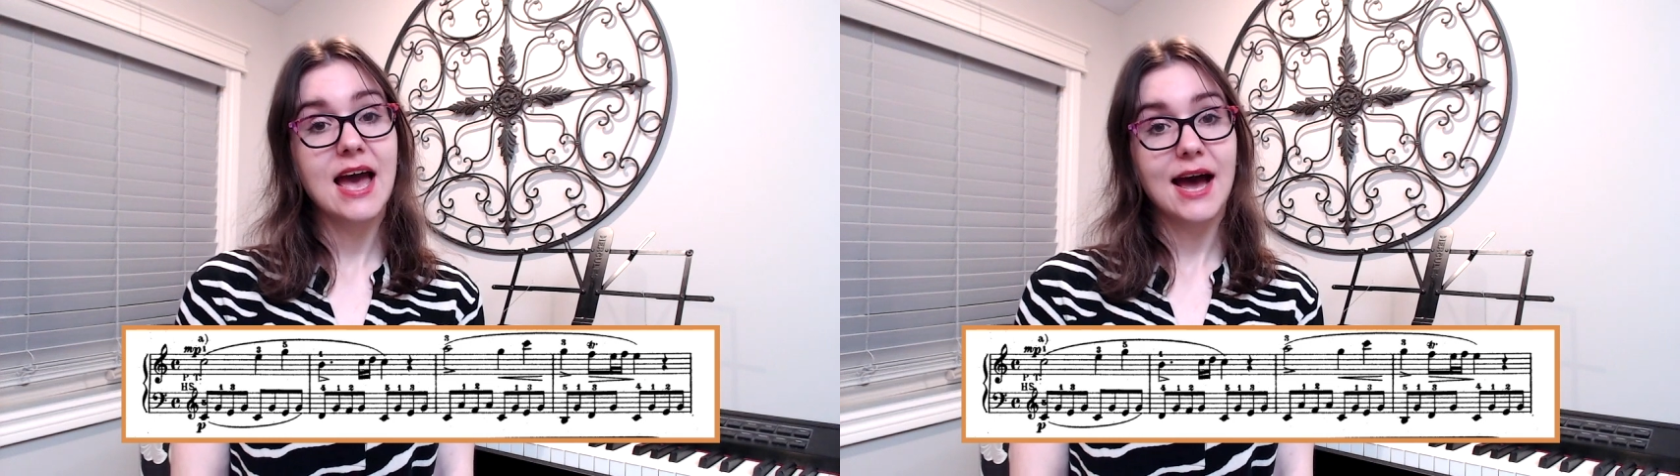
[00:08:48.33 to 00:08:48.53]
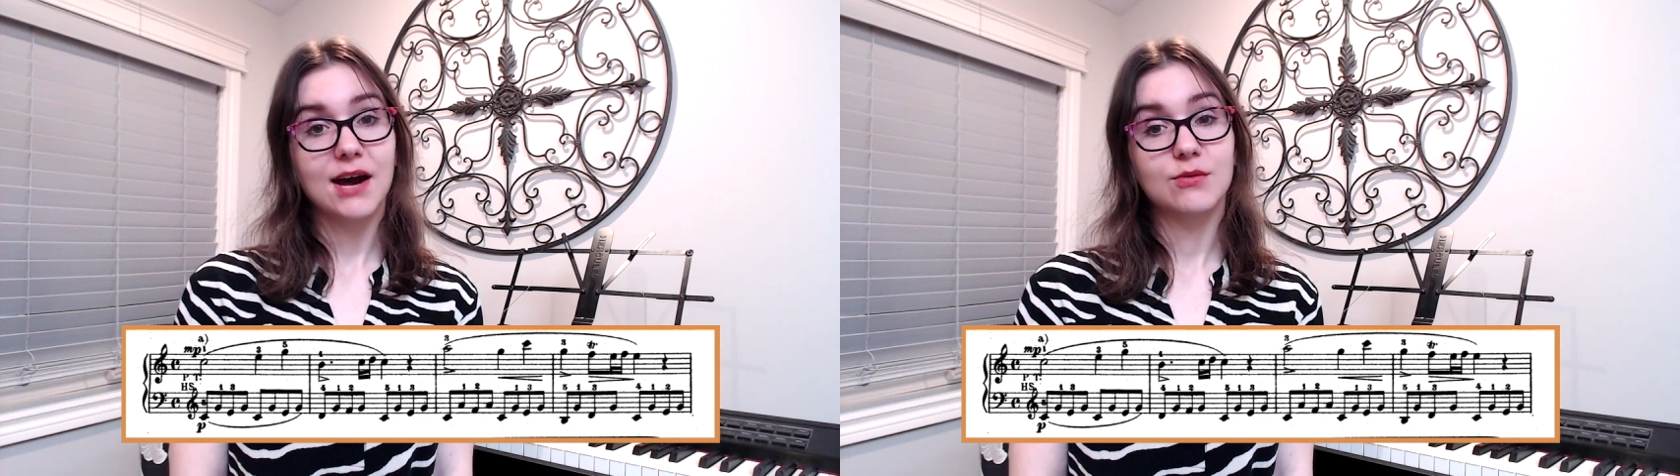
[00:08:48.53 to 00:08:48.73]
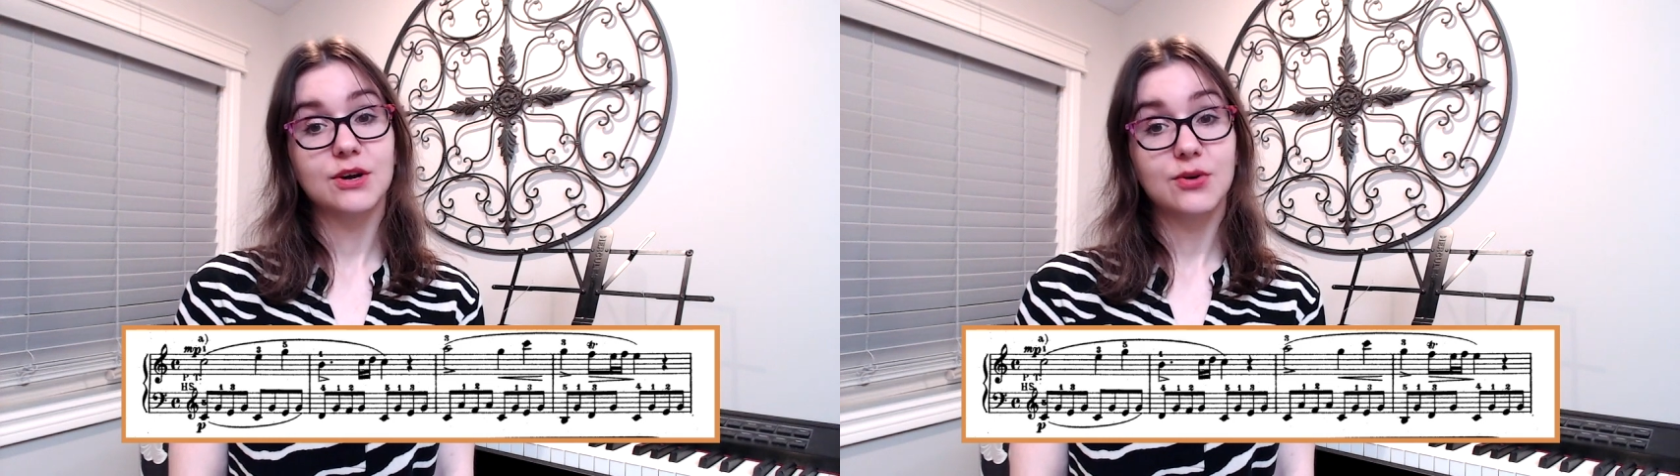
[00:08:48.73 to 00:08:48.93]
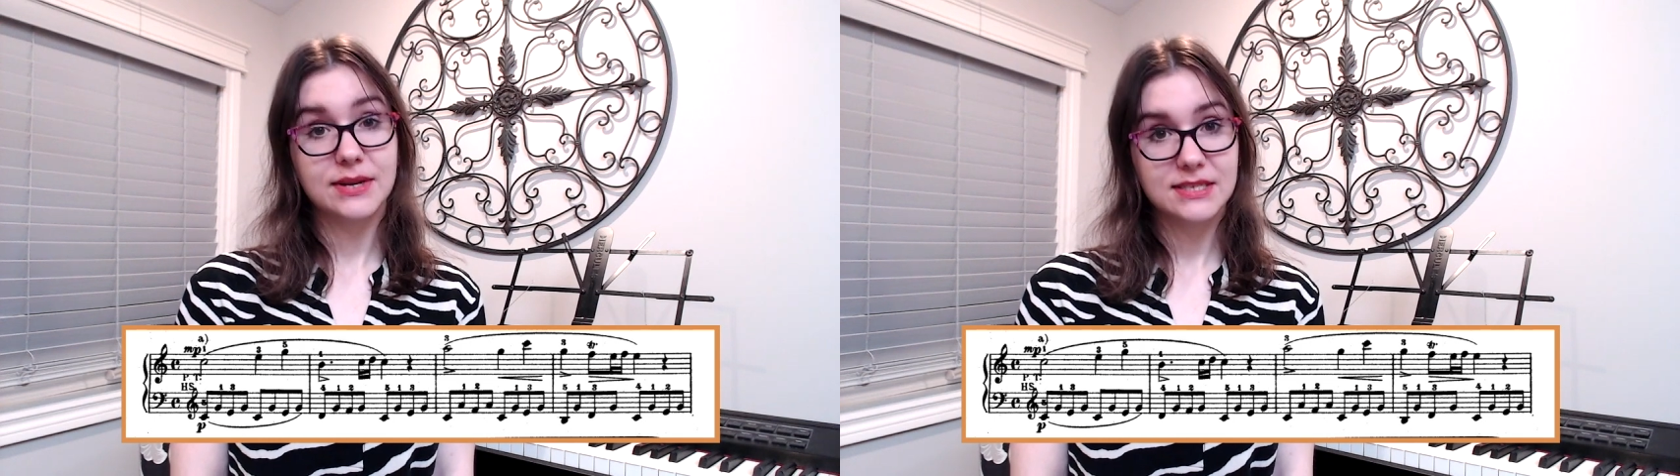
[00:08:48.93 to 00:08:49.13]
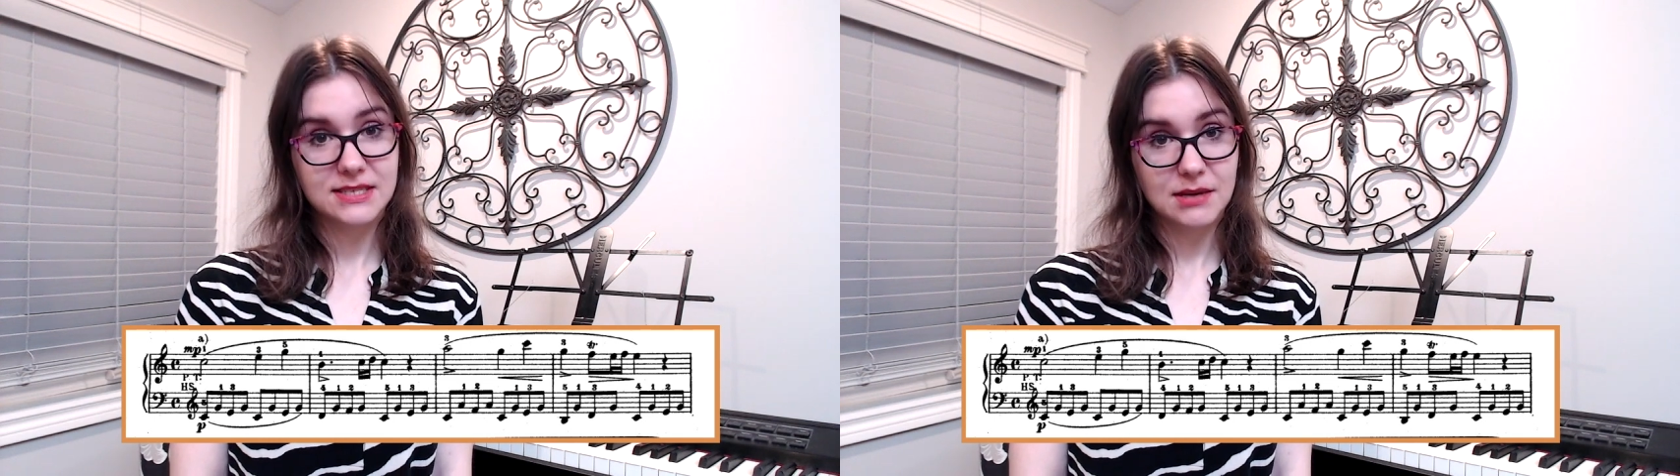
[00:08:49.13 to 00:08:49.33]
how we're going
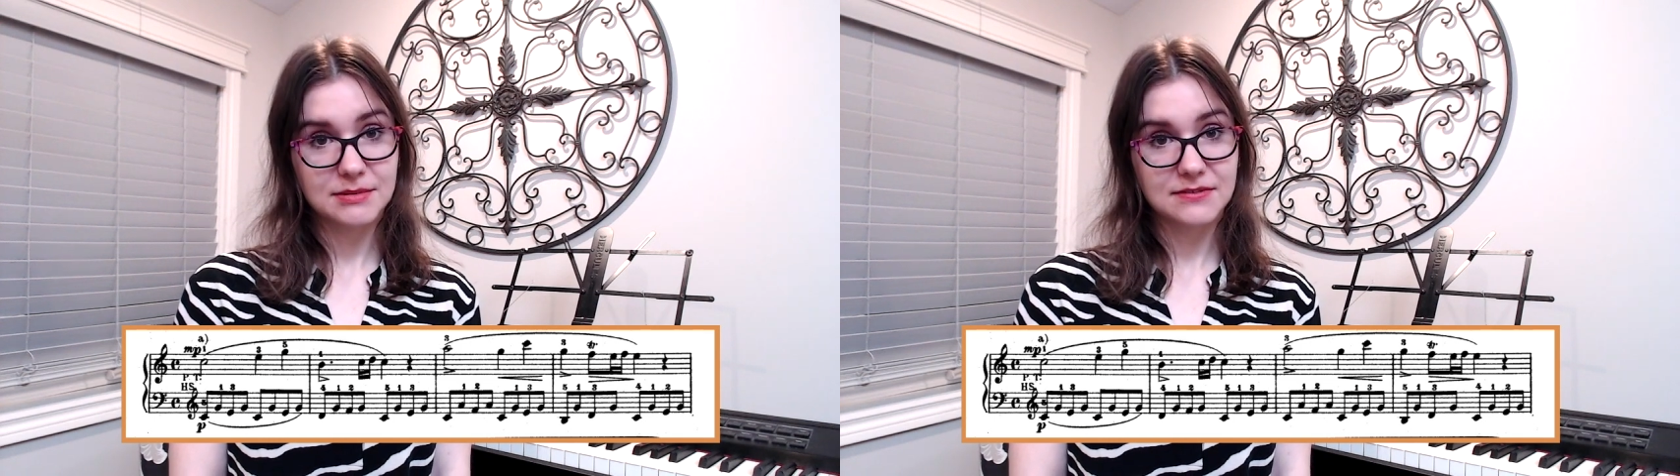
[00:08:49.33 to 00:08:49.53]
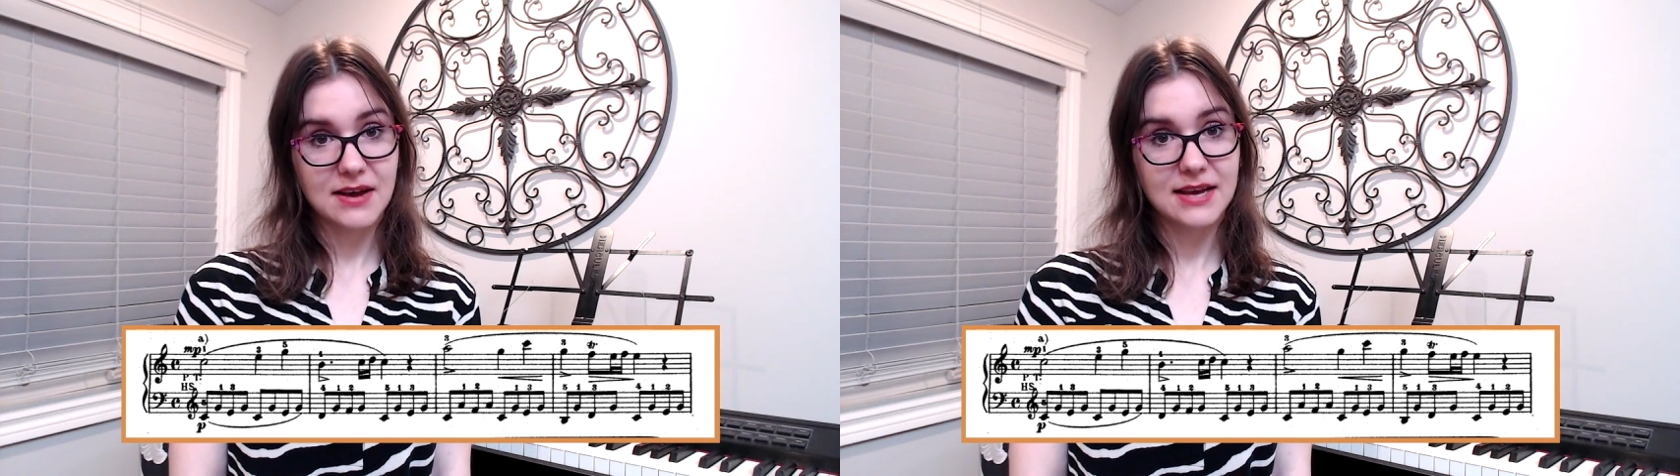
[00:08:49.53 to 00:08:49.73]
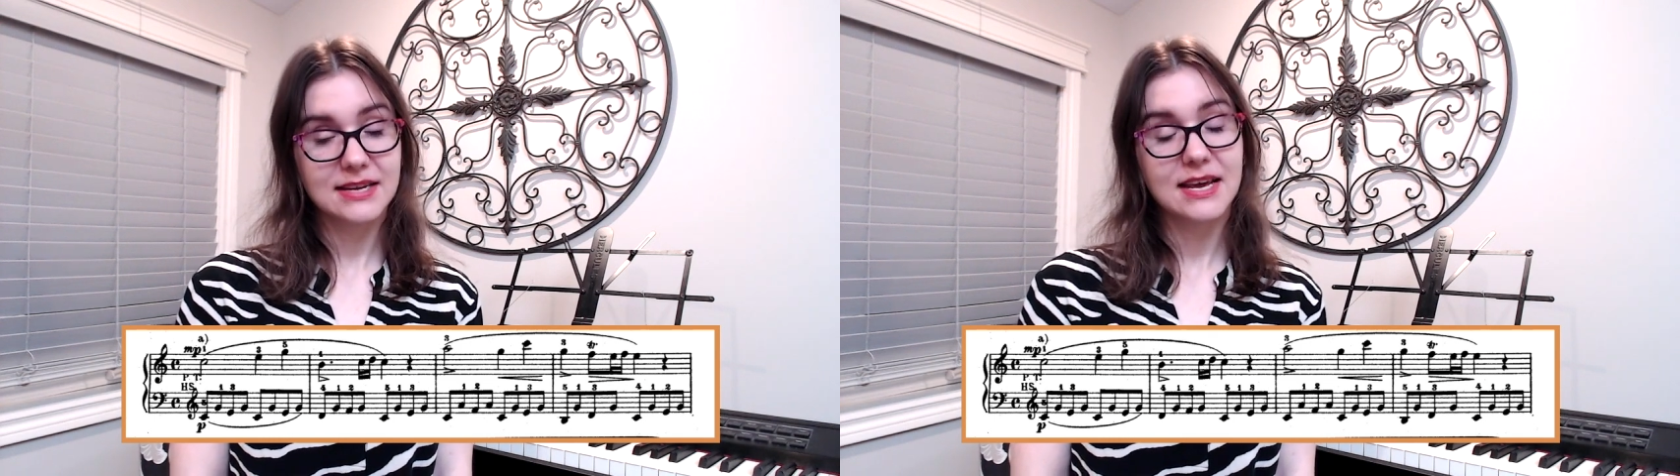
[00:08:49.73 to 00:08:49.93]
to subdivide.